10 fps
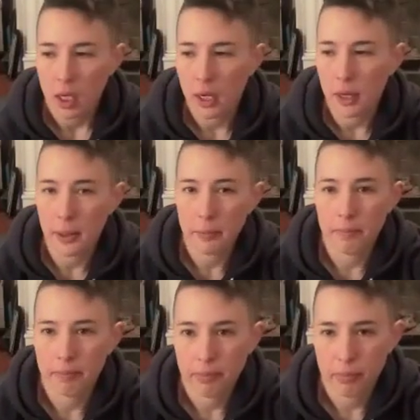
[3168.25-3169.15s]

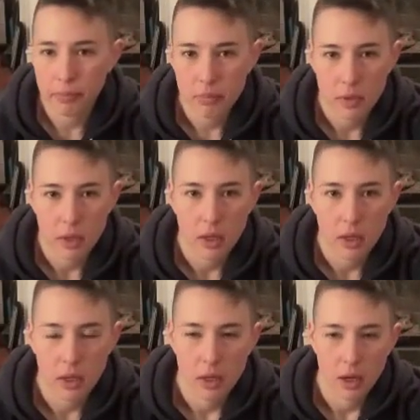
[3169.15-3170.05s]
I
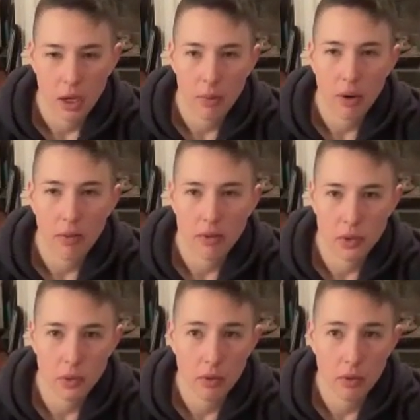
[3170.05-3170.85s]
promise we